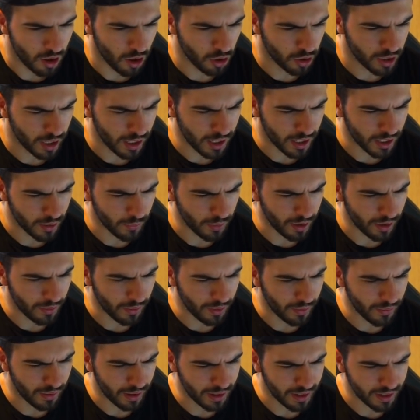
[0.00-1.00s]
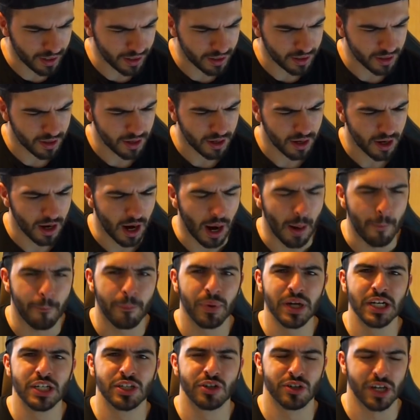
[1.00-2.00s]
Okay, wait. I'm
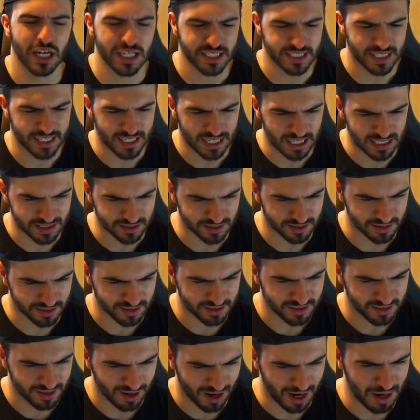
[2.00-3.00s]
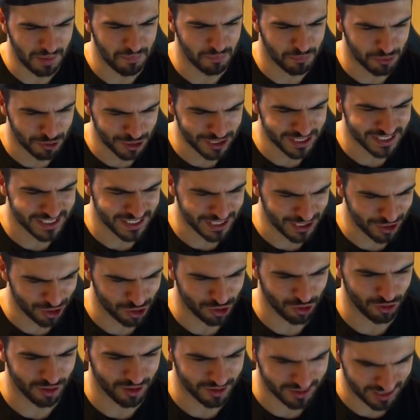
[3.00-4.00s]
pretty sure that's in London. I'm pretty
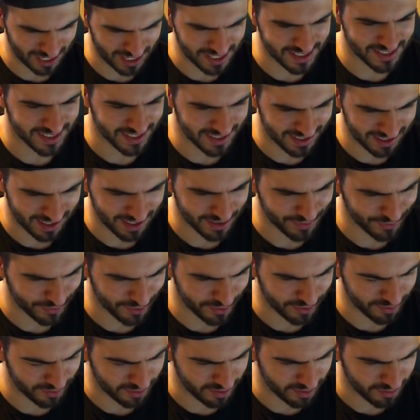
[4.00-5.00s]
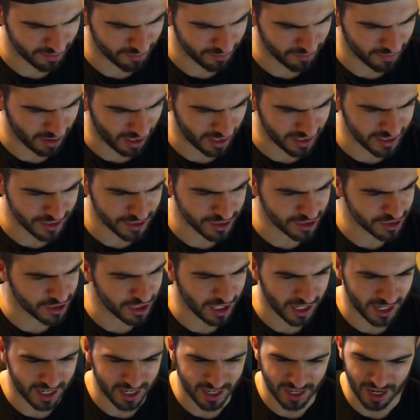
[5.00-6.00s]
sure that's in London. I need to
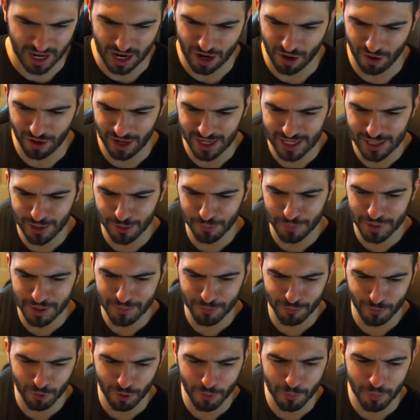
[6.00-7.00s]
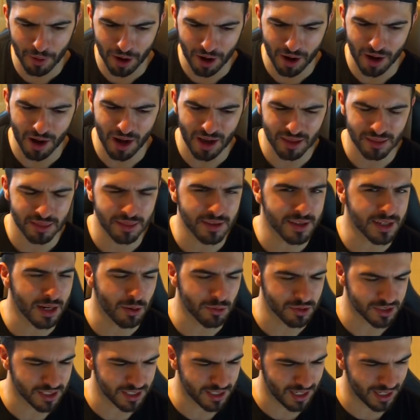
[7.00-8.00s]
check it out a little bit more, but I think
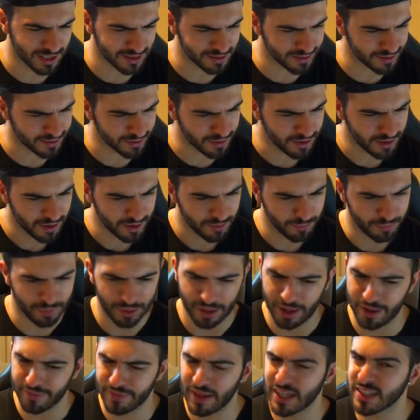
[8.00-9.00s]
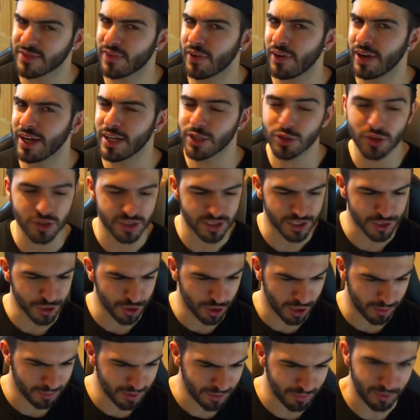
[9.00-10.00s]
that was in London. But that's very interesting,
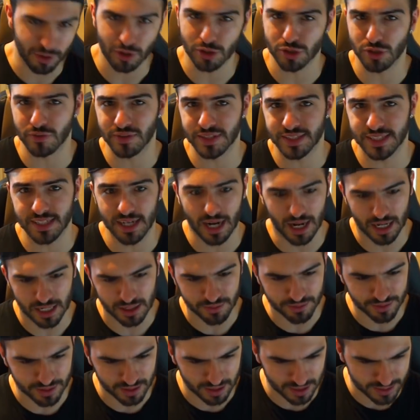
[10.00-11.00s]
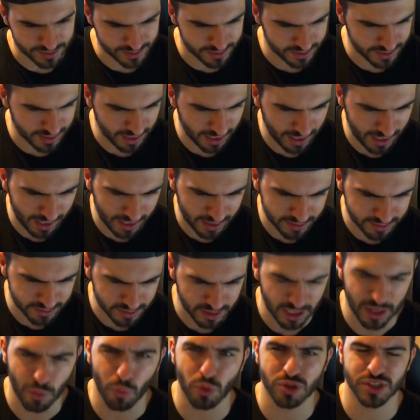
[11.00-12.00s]
you know what I mean? Because obviously I live in London
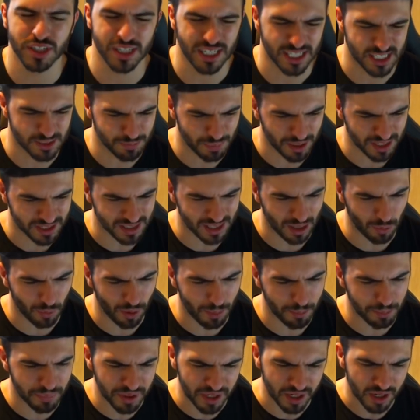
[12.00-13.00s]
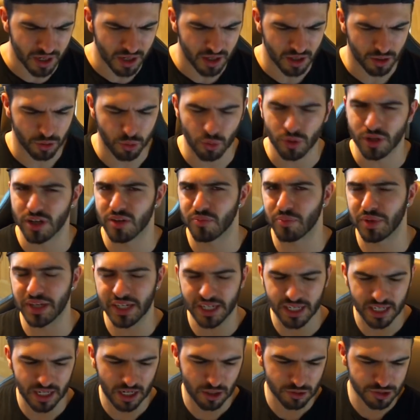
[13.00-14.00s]
and yeah, wasn't expecting that one bit. Thought it had
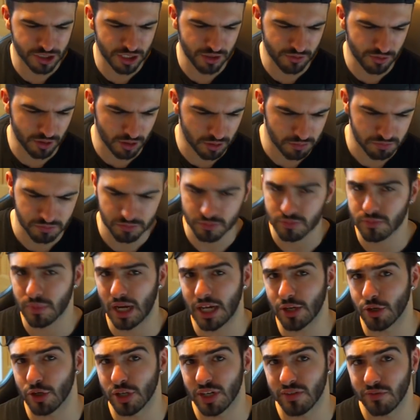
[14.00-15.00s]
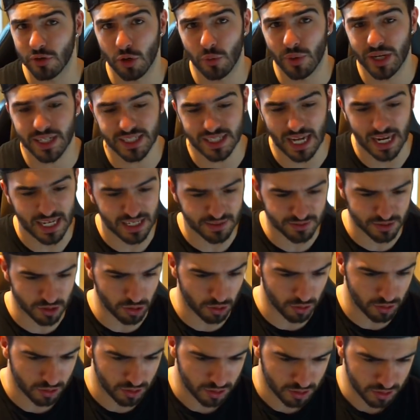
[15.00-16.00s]
been in Algeria. I don't even know where this guy lives
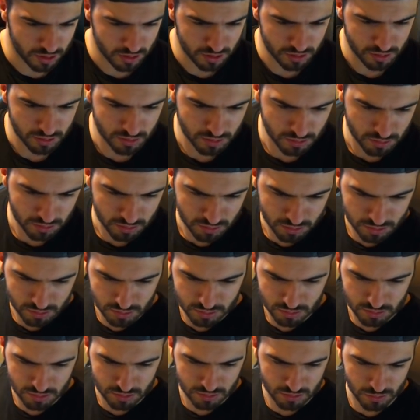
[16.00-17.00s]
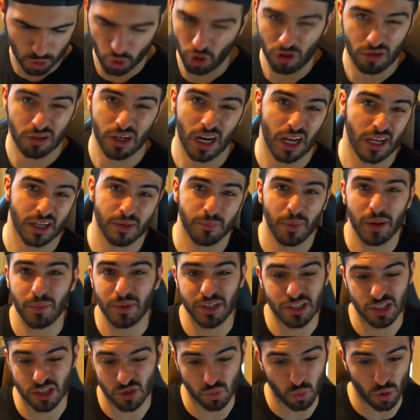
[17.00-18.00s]
though. Or like
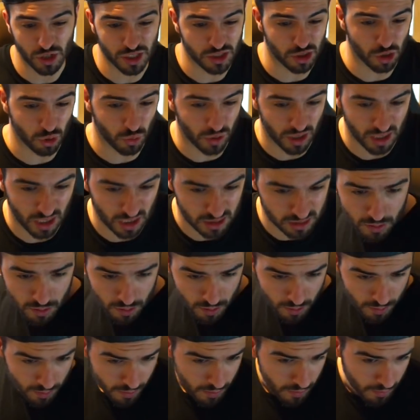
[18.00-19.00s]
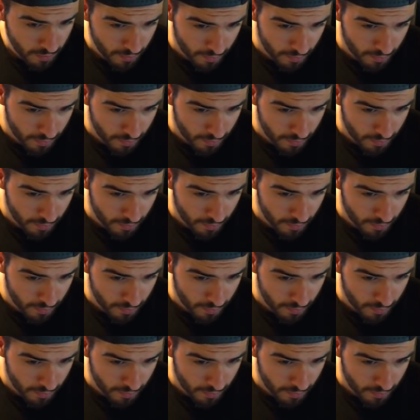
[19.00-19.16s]
maybe just wanted to do it in London. Yeah.